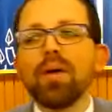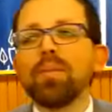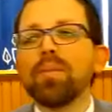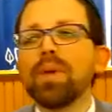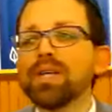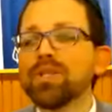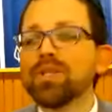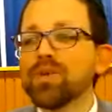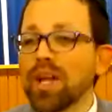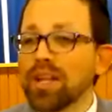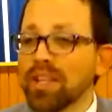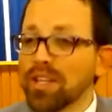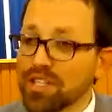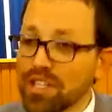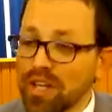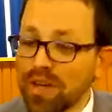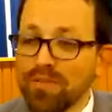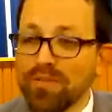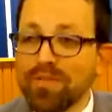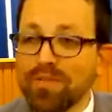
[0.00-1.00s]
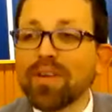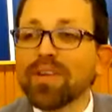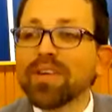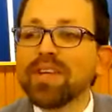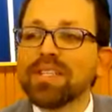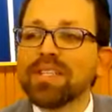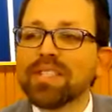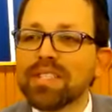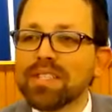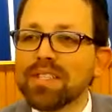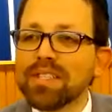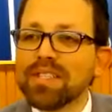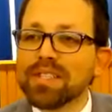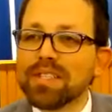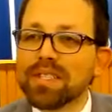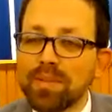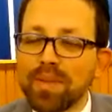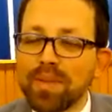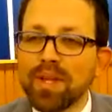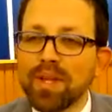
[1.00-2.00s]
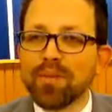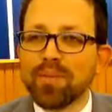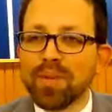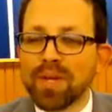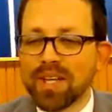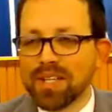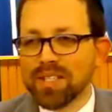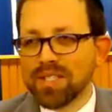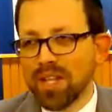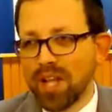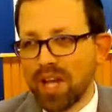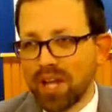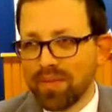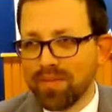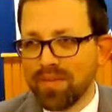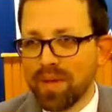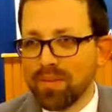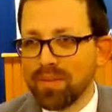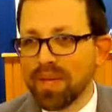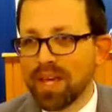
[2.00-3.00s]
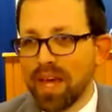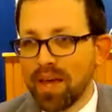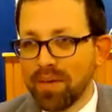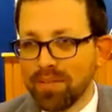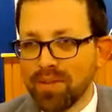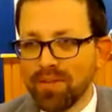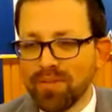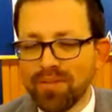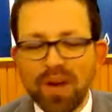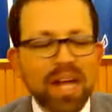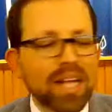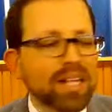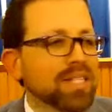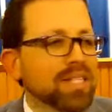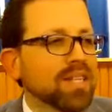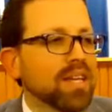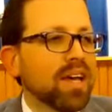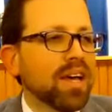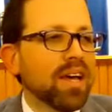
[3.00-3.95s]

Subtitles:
Be'ezrat Hashem, very similar because a lot of them came to France,